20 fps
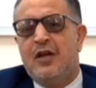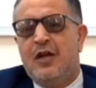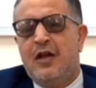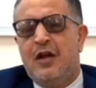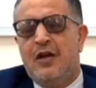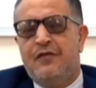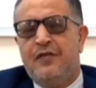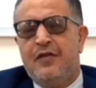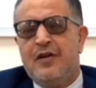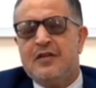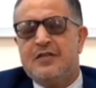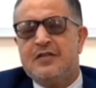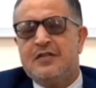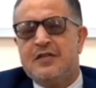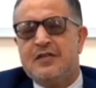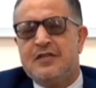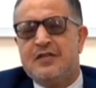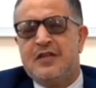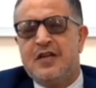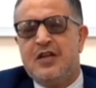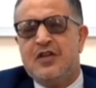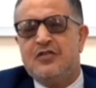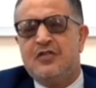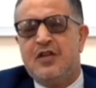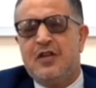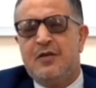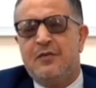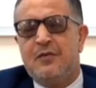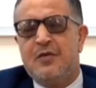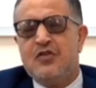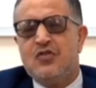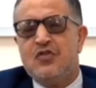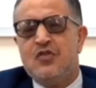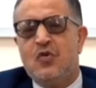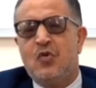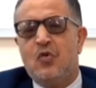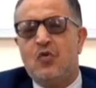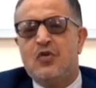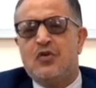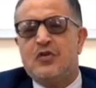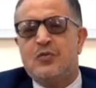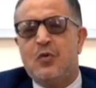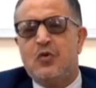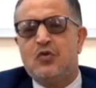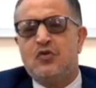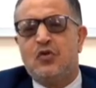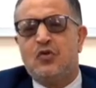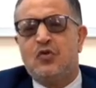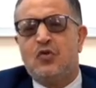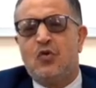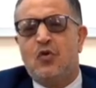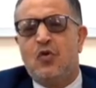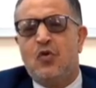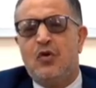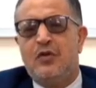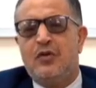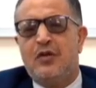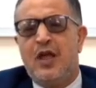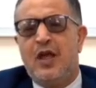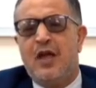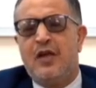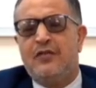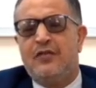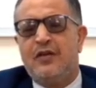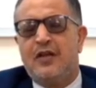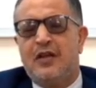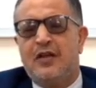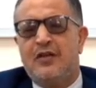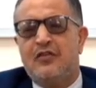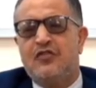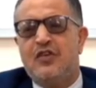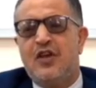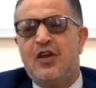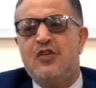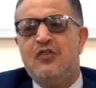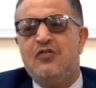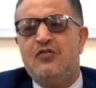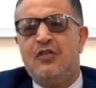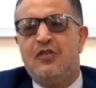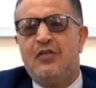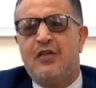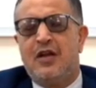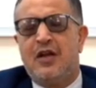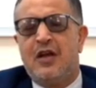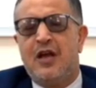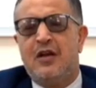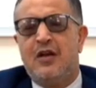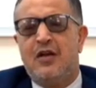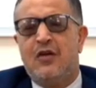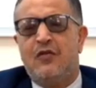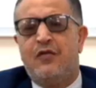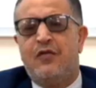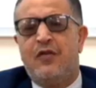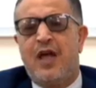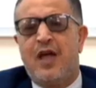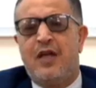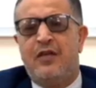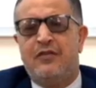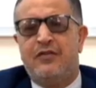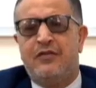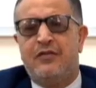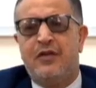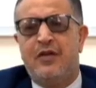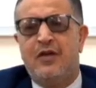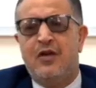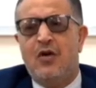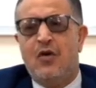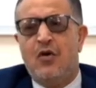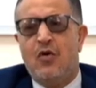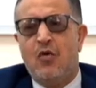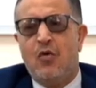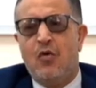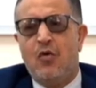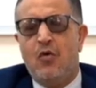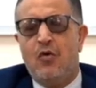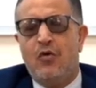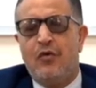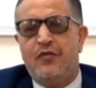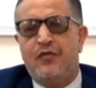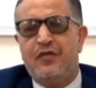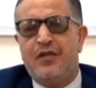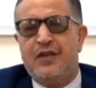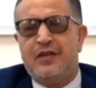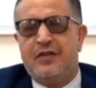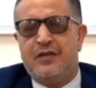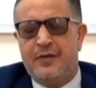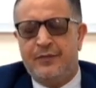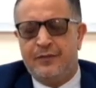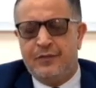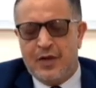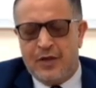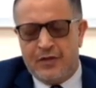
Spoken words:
The first stage that the patient on exposure to cold, he has a change in the color of hands or feet.